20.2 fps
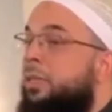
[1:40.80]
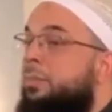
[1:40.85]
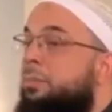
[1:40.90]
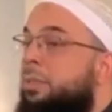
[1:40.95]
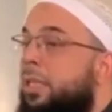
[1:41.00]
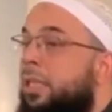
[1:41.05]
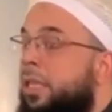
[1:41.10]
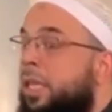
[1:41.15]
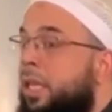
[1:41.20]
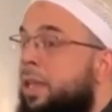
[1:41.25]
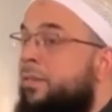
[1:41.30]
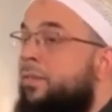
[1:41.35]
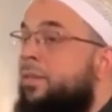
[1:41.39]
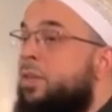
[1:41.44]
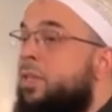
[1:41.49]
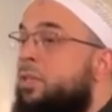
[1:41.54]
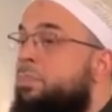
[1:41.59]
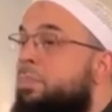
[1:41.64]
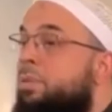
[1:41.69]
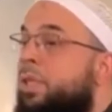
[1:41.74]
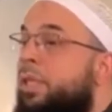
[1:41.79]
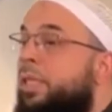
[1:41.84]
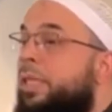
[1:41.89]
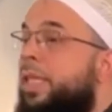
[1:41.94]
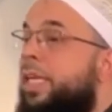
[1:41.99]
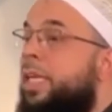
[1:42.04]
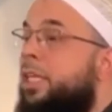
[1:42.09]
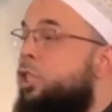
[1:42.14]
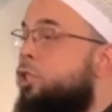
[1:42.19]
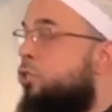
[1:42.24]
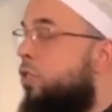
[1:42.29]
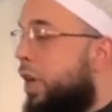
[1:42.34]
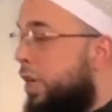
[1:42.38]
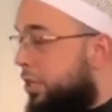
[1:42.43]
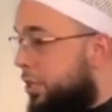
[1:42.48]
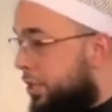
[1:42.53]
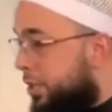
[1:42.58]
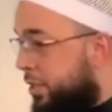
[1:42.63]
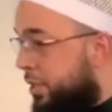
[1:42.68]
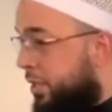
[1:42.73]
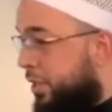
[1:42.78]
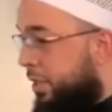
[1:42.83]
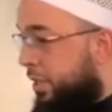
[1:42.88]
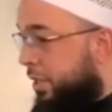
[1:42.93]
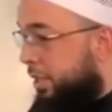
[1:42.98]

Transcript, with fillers: the believers put their trust.